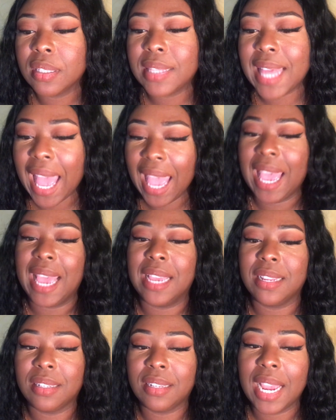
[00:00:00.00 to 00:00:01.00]

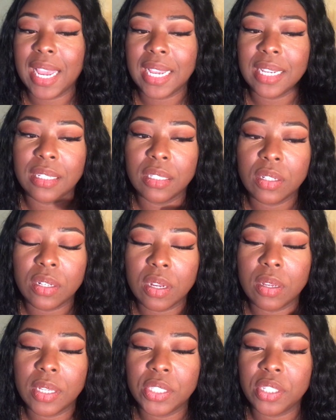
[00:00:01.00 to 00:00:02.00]
that, like, you
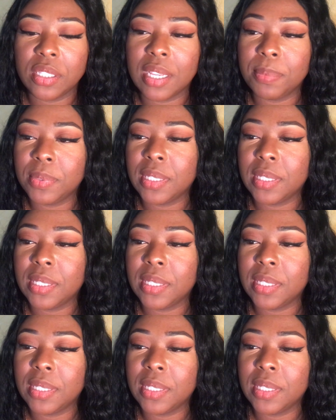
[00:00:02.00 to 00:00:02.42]
know, and she's,